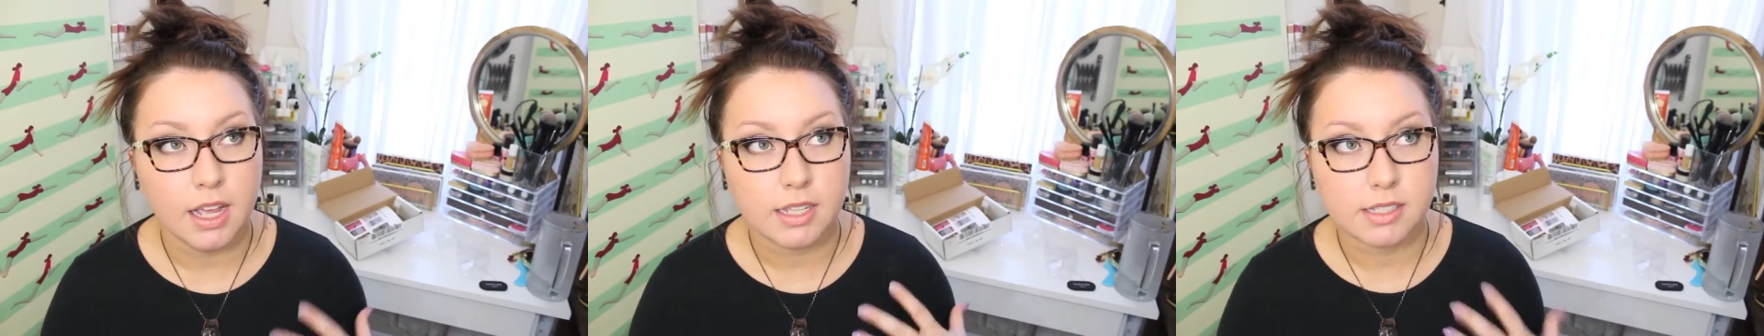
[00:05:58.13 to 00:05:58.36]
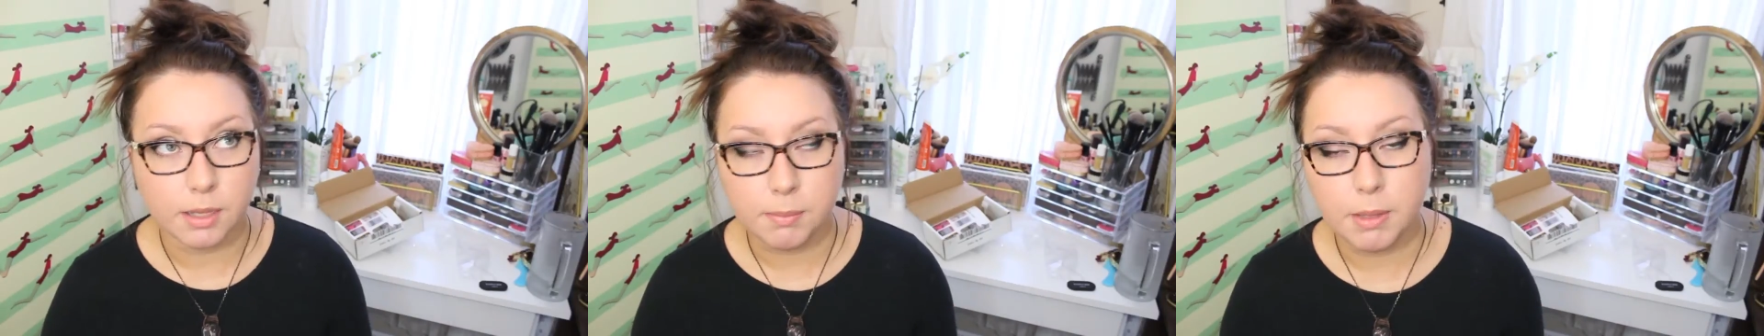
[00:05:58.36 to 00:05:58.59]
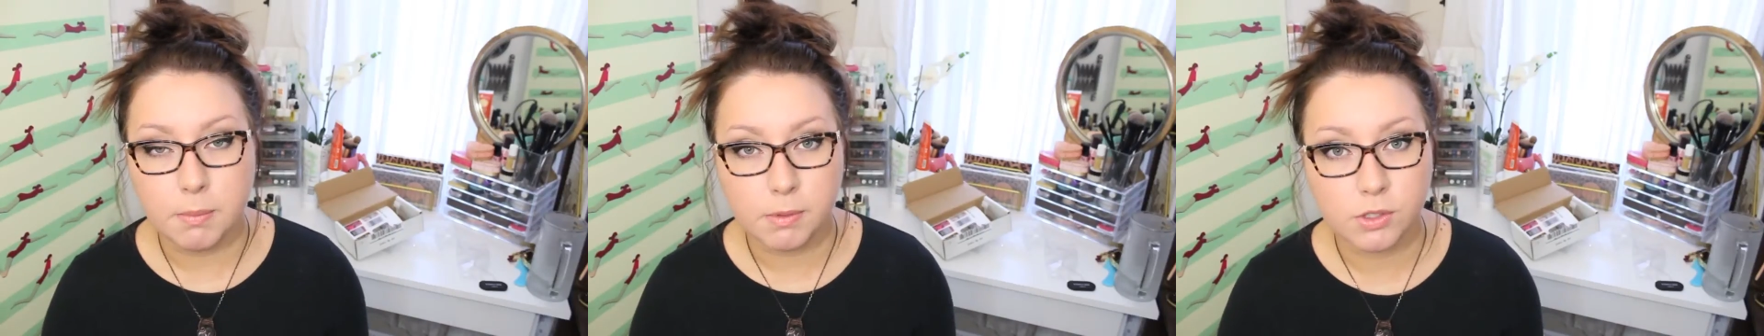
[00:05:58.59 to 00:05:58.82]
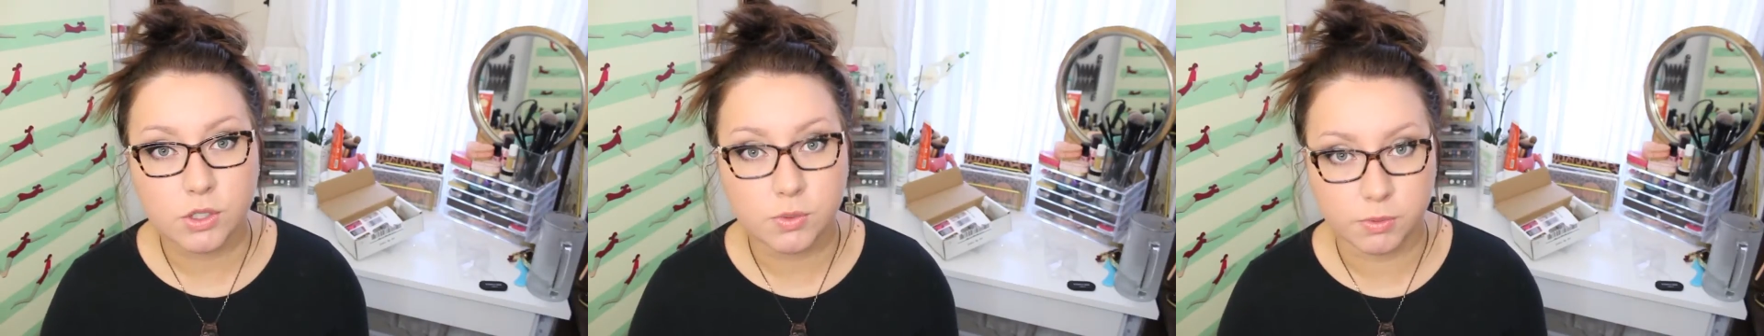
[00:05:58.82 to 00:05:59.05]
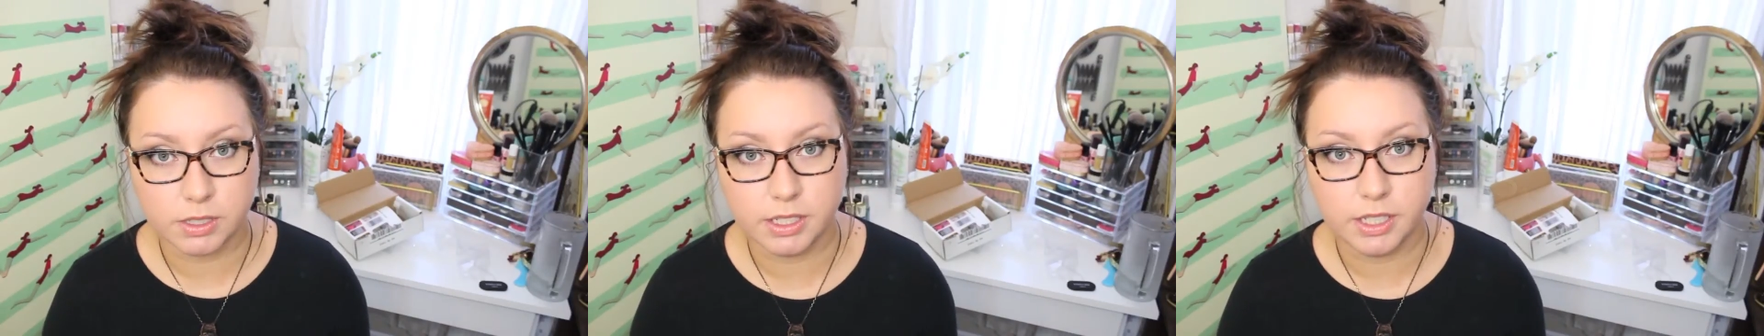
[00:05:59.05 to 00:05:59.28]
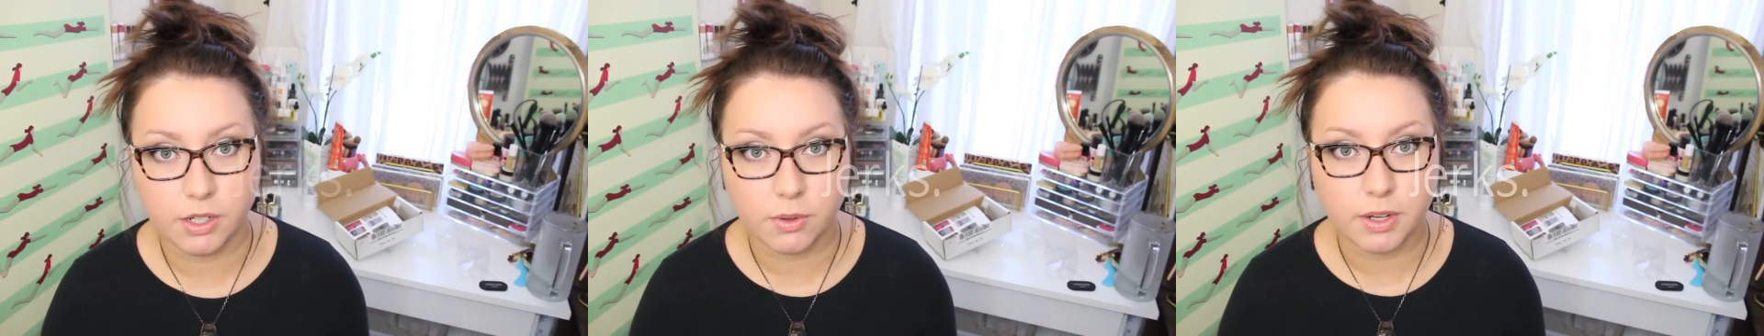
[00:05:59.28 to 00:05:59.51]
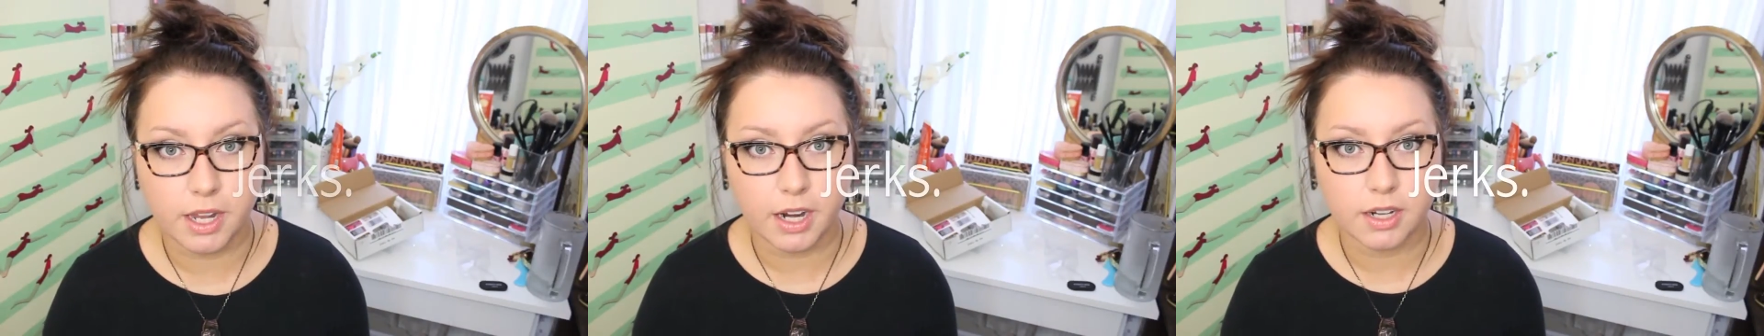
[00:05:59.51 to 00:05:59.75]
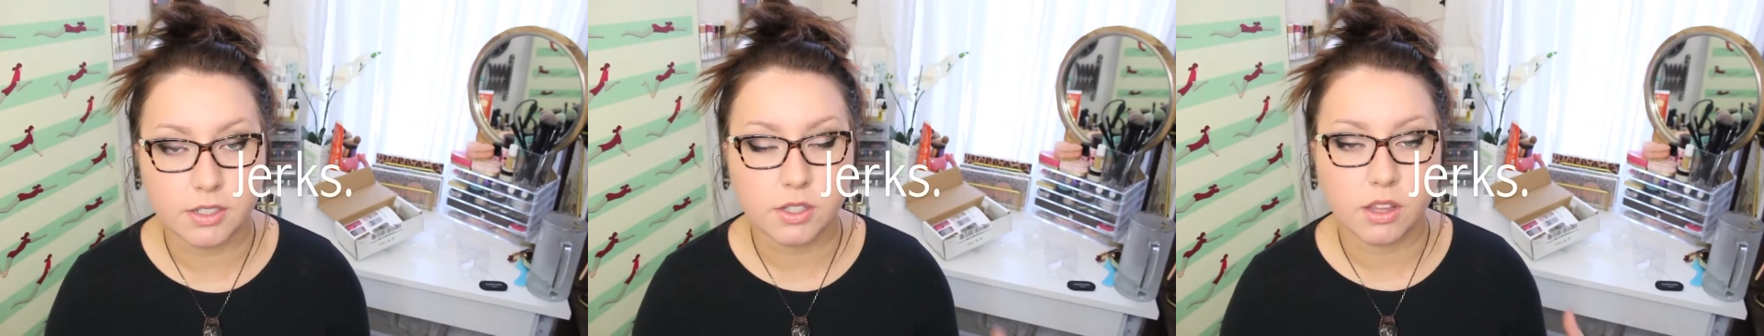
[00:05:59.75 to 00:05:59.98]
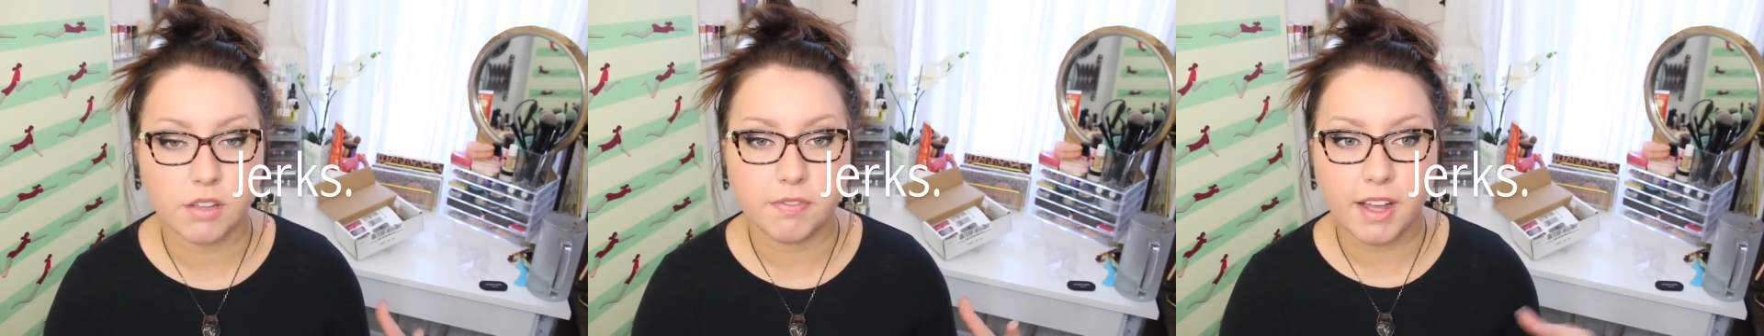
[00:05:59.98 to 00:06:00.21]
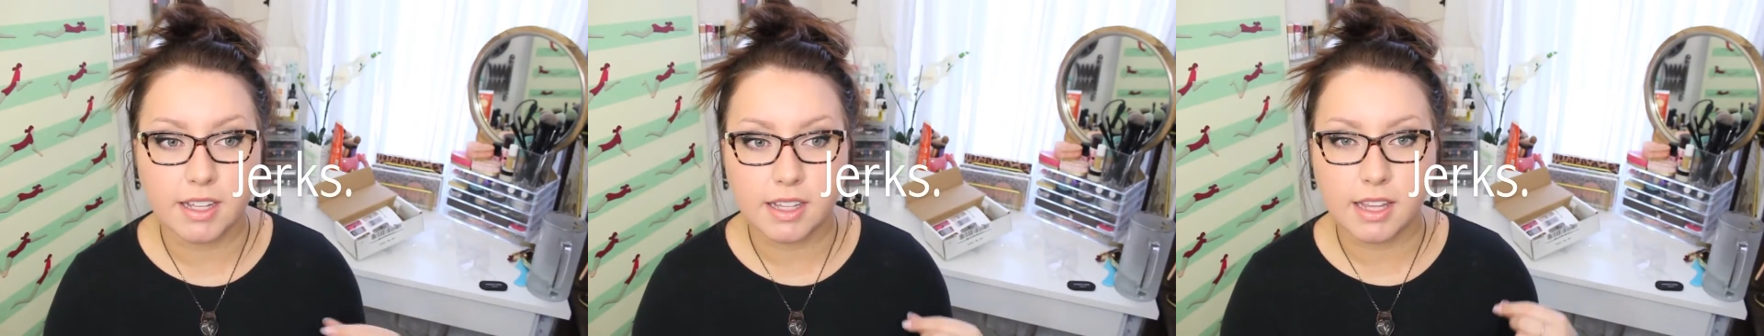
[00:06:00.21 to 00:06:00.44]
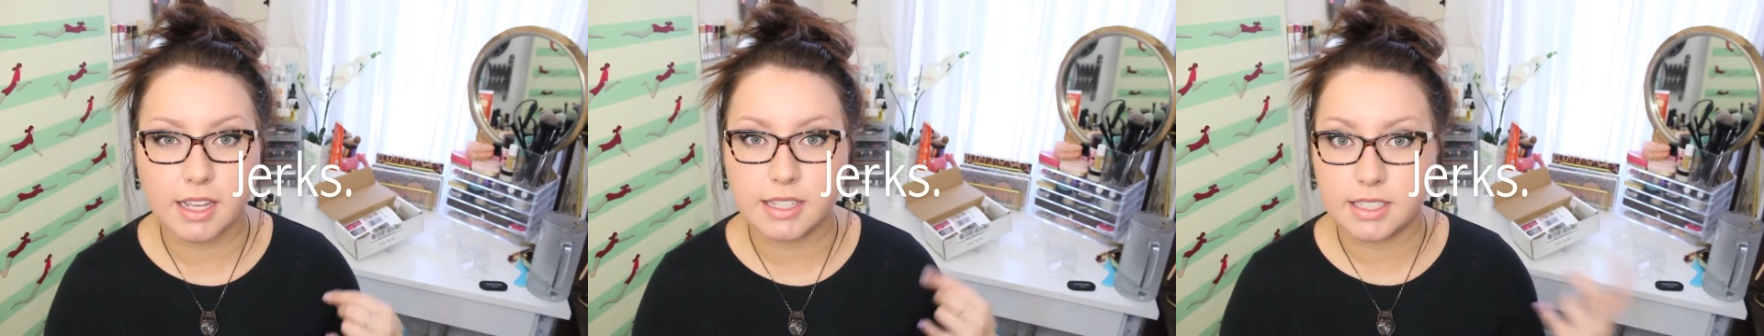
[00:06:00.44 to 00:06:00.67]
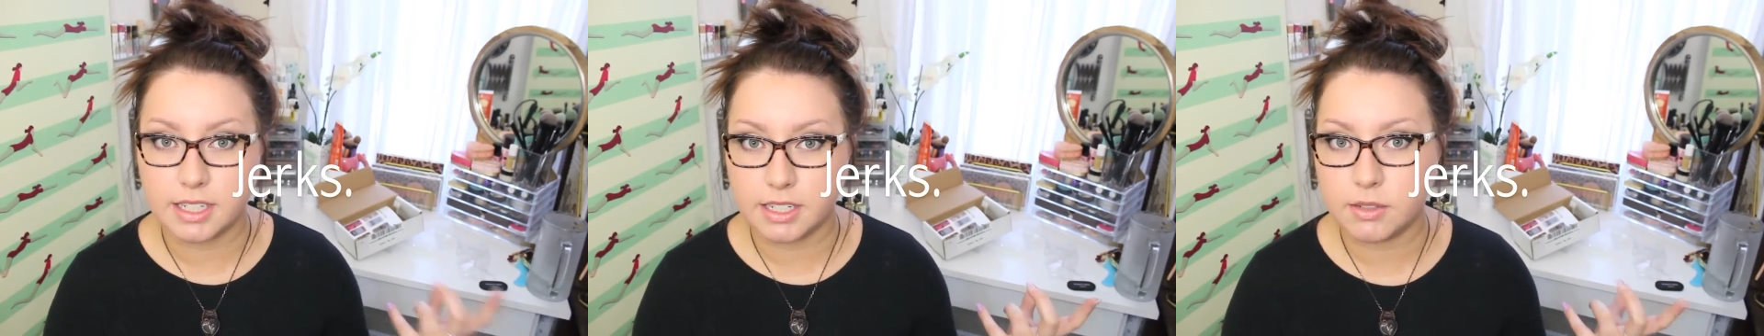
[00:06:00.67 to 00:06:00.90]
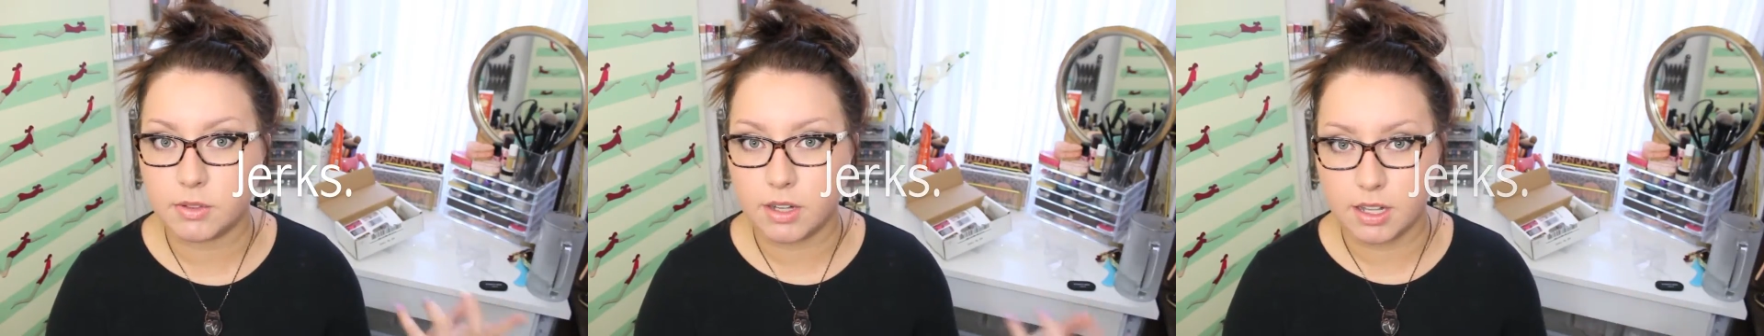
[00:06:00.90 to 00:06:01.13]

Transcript: Some people just really don't care. So the fact that they did